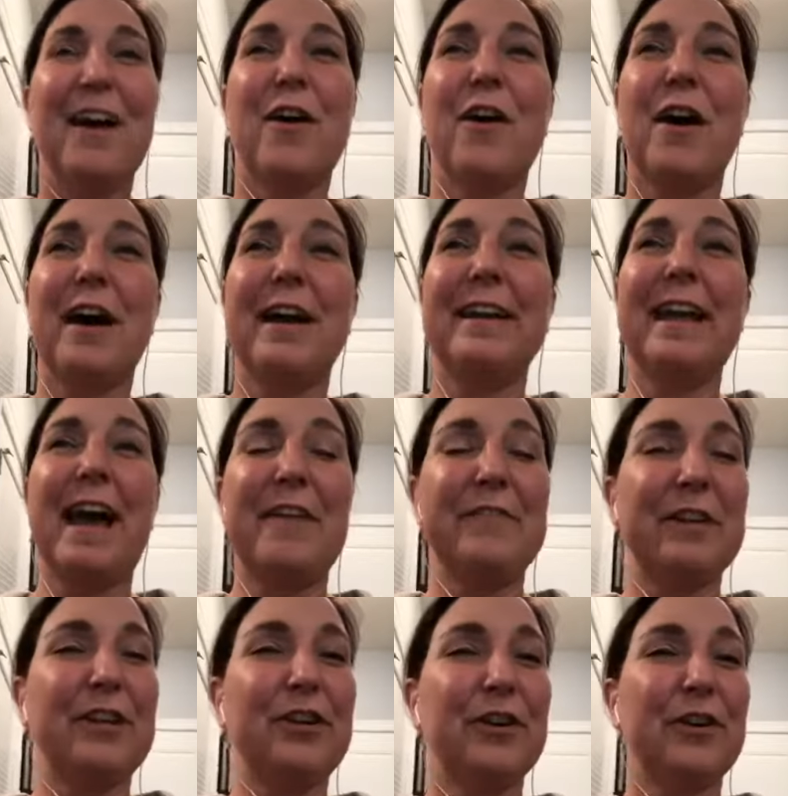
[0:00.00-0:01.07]
on
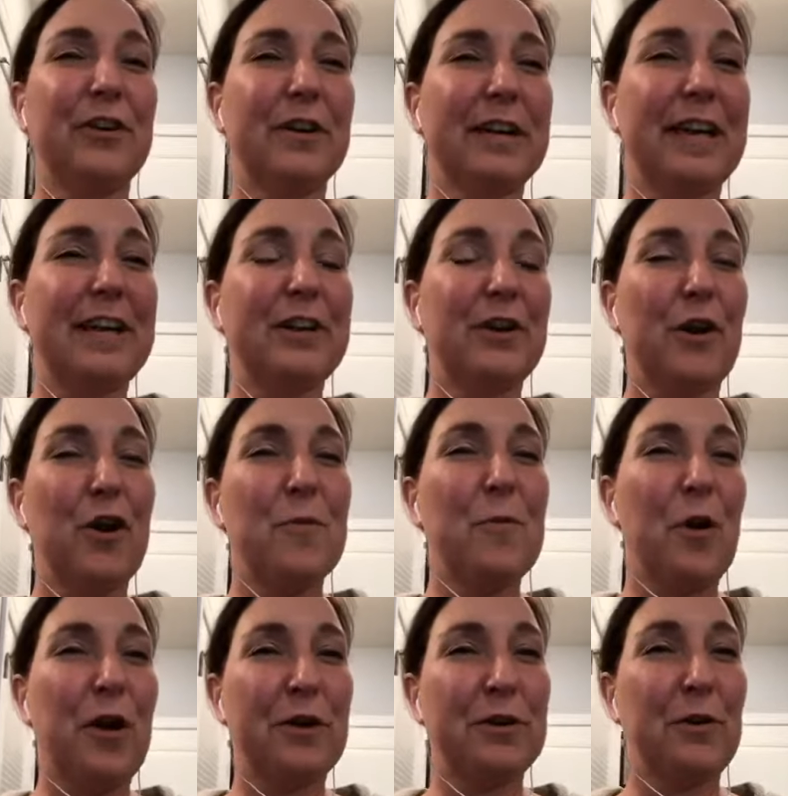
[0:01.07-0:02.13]
getting your home
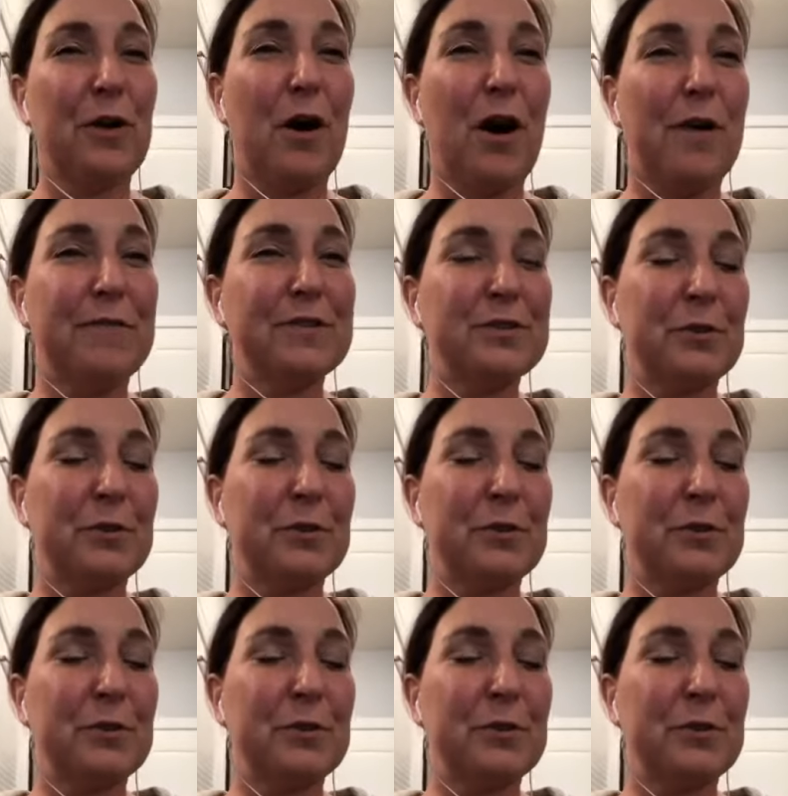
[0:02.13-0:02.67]
office